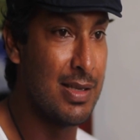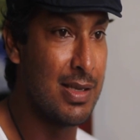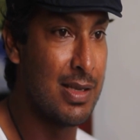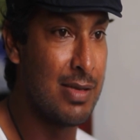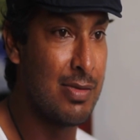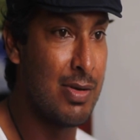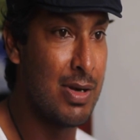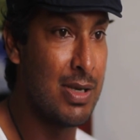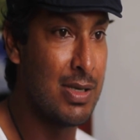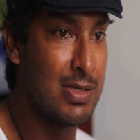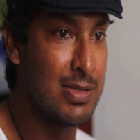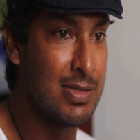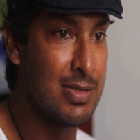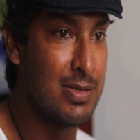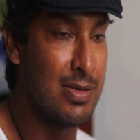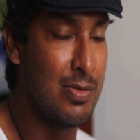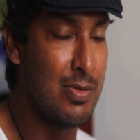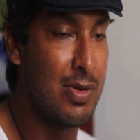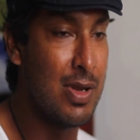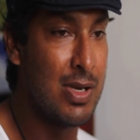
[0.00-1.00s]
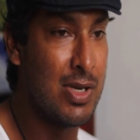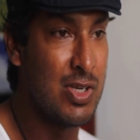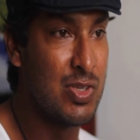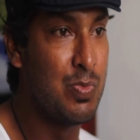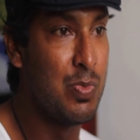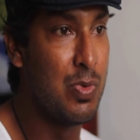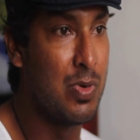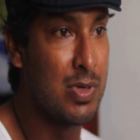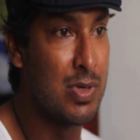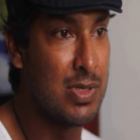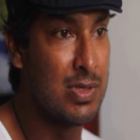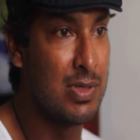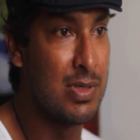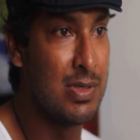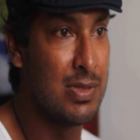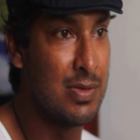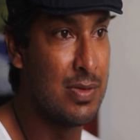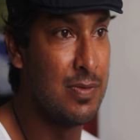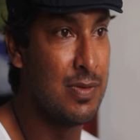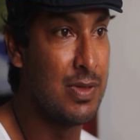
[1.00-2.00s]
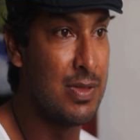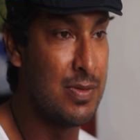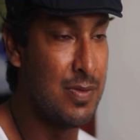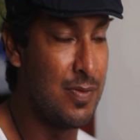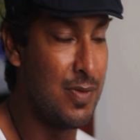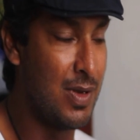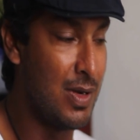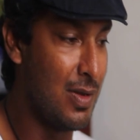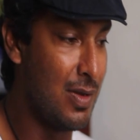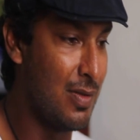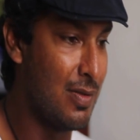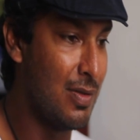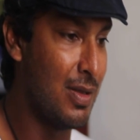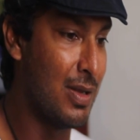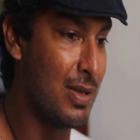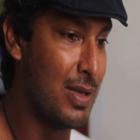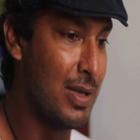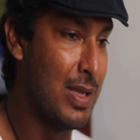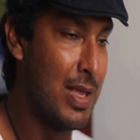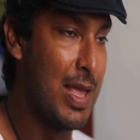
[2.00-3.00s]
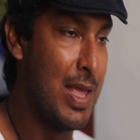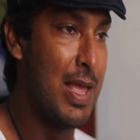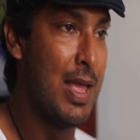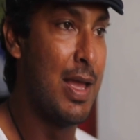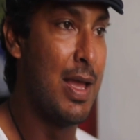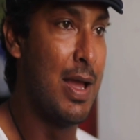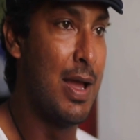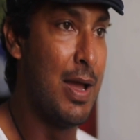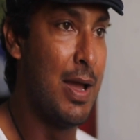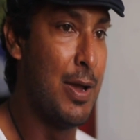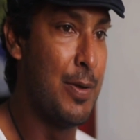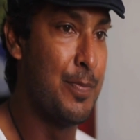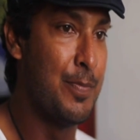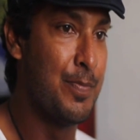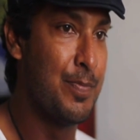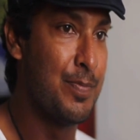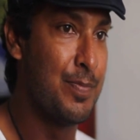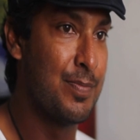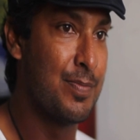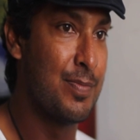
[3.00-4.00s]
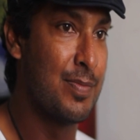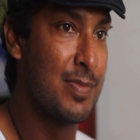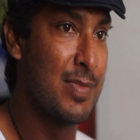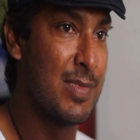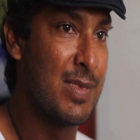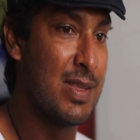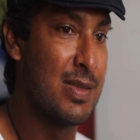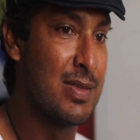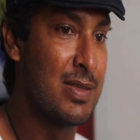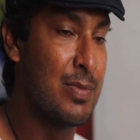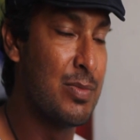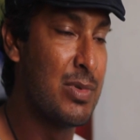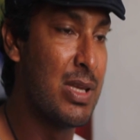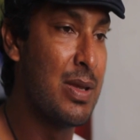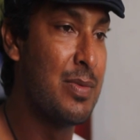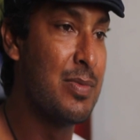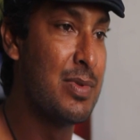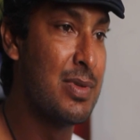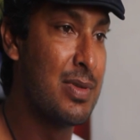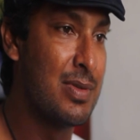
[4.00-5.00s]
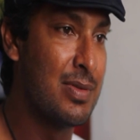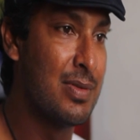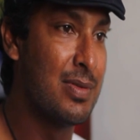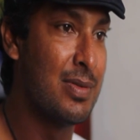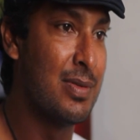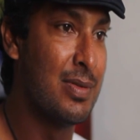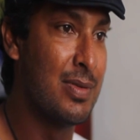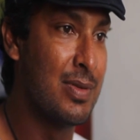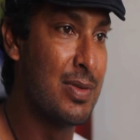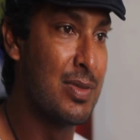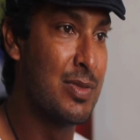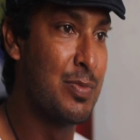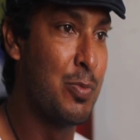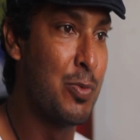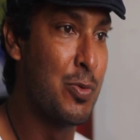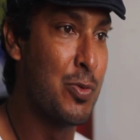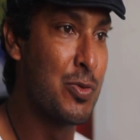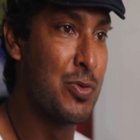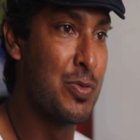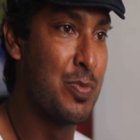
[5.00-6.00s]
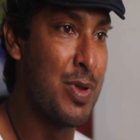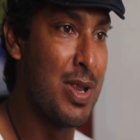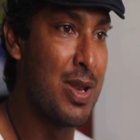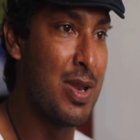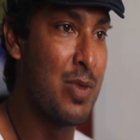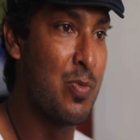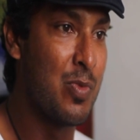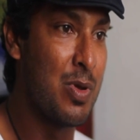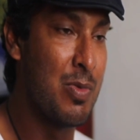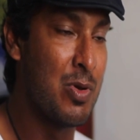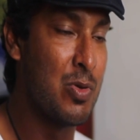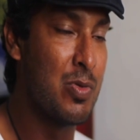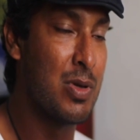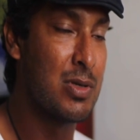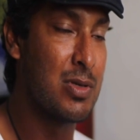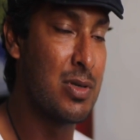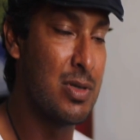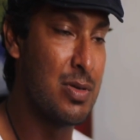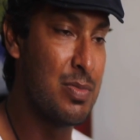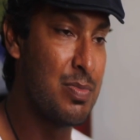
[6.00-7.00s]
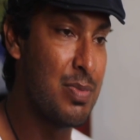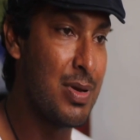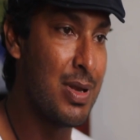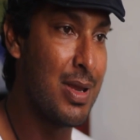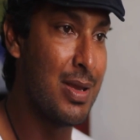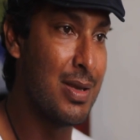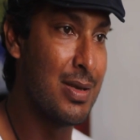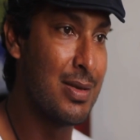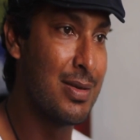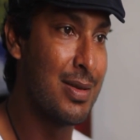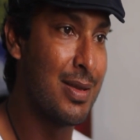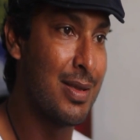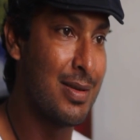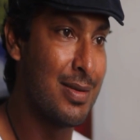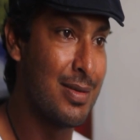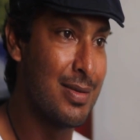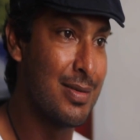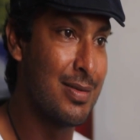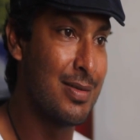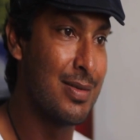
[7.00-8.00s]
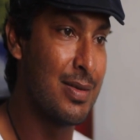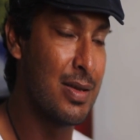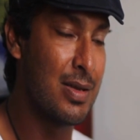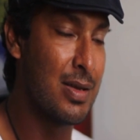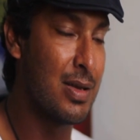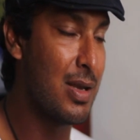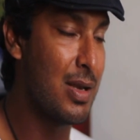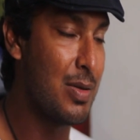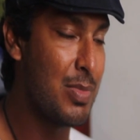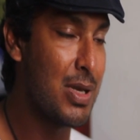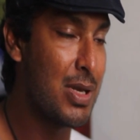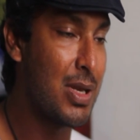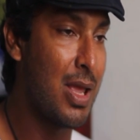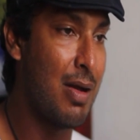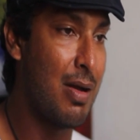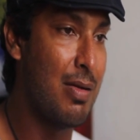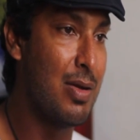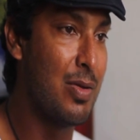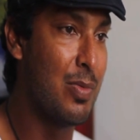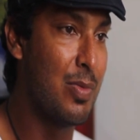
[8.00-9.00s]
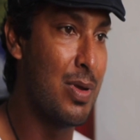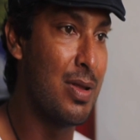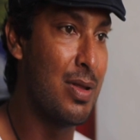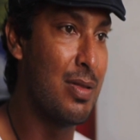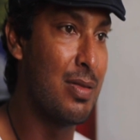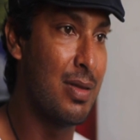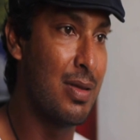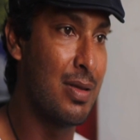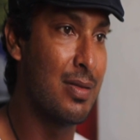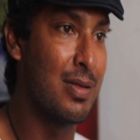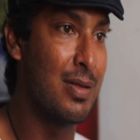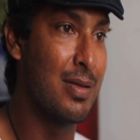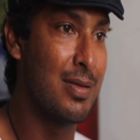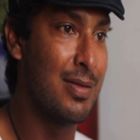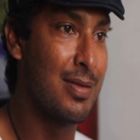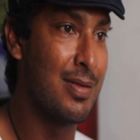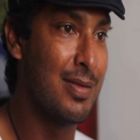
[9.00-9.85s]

Cricket or any sport is a funny thing. Sometimes the sportsmen and women who actually play it can get a bit carried away and think that